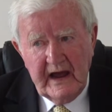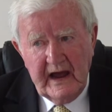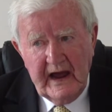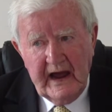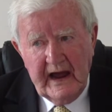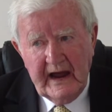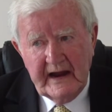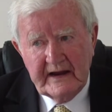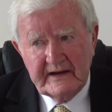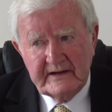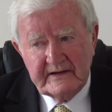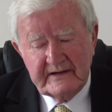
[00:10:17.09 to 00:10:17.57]

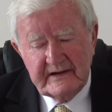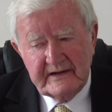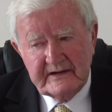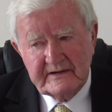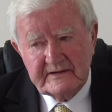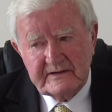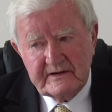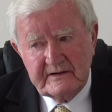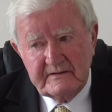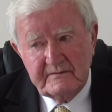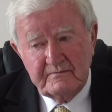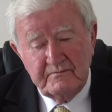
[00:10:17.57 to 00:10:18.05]
and
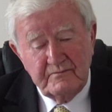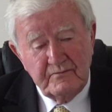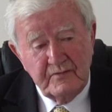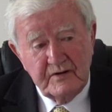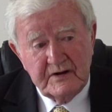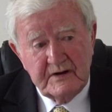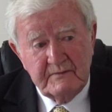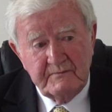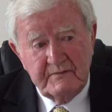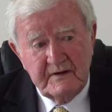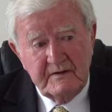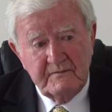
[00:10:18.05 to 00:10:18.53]
it
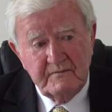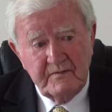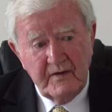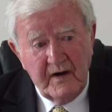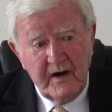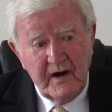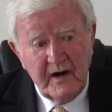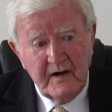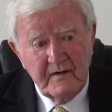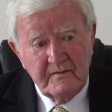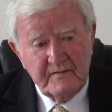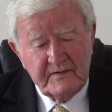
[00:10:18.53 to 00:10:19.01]
would have
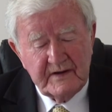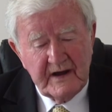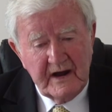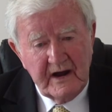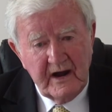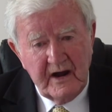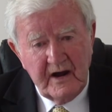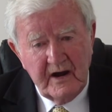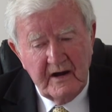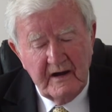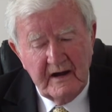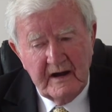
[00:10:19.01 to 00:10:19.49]
involved
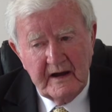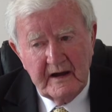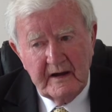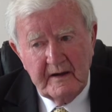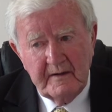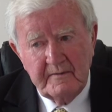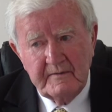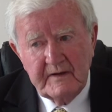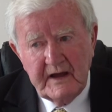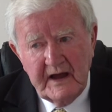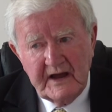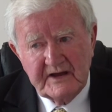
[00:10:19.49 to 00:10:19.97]

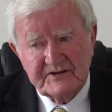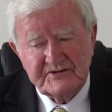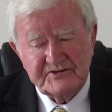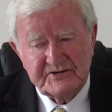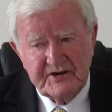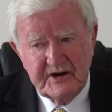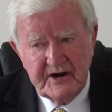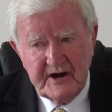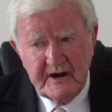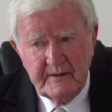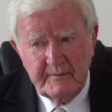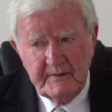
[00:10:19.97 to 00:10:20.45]
a
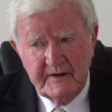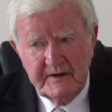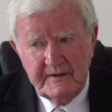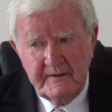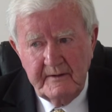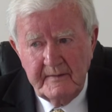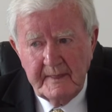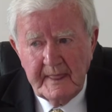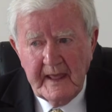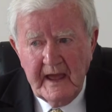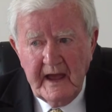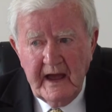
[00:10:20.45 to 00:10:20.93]

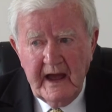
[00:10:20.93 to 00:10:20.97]
sermon